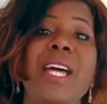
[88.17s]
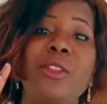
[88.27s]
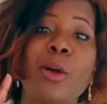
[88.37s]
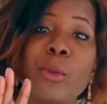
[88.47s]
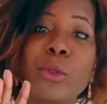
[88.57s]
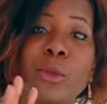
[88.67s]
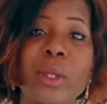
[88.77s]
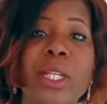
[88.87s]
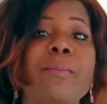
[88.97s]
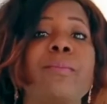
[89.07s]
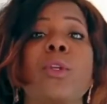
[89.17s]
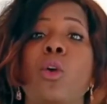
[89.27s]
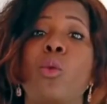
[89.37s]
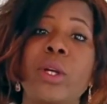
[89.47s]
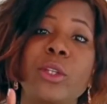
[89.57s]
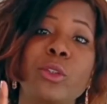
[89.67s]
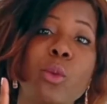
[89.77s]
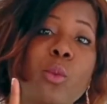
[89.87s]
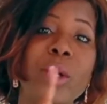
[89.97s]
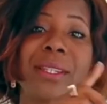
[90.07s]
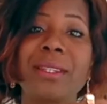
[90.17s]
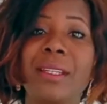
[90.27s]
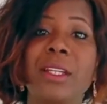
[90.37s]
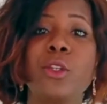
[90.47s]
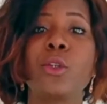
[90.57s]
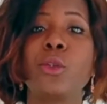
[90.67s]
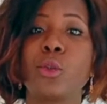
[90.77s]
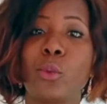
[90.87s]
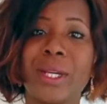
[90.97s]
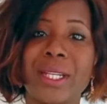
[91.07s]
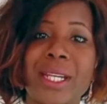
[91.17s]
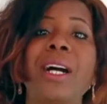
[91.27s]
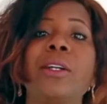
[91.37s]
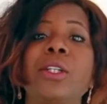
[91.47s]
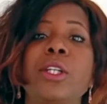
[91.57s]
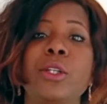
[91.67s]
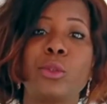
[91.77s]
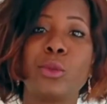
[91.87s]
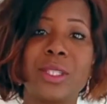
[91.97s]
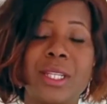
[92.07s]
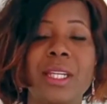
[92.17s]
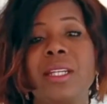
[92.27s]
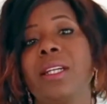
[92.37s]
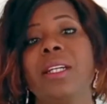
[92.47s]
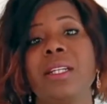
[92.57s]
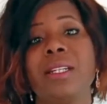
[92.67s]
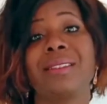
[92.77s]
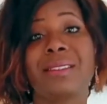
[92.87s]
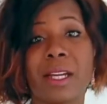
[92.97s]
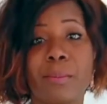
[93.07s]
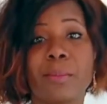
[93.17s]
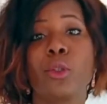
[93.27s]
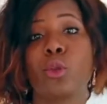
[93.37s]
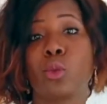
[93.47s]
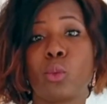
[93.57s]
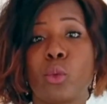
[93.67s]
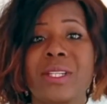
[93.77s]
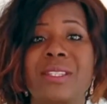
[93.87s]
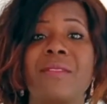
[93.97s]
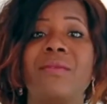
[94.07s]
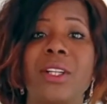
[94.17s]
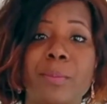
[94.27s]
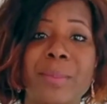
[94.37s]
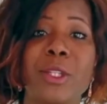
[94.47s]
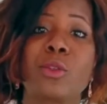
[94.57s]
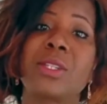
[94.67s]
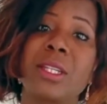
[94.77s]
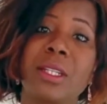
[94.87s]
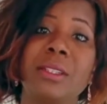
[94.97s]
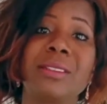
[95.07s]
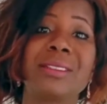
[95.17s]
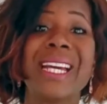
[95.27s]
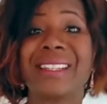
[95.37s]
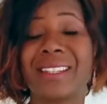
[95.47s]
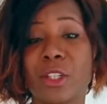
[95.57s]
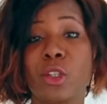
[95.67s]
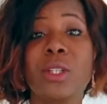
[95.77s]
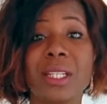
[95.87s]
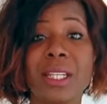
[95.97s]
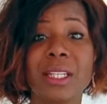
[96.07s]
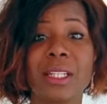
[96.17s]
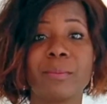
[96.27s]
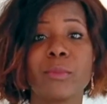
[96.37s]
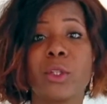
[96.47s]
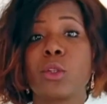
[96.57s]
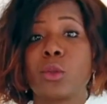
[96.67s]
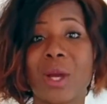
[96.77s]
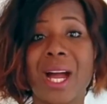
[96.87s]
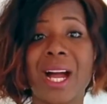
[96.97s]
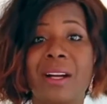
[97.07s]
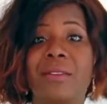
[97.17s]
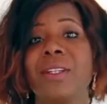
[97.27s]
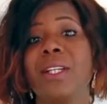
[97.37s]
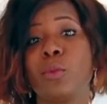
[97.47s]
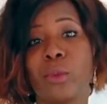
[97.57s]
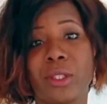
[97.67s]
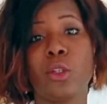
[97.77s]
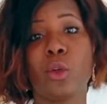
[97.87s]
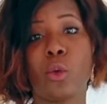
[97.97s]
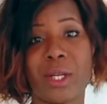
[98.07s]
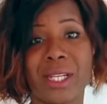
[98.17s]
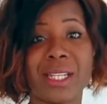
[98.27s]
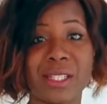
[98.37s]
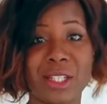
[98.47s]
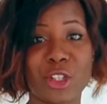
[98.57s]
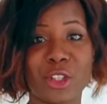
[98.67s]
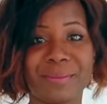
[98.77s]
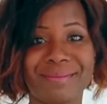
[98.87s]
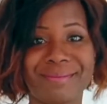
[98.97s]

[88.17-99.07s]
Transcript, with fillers: Number three, what is the one thing that you could do right now to take step towards developing the skills that you need to have within your organization?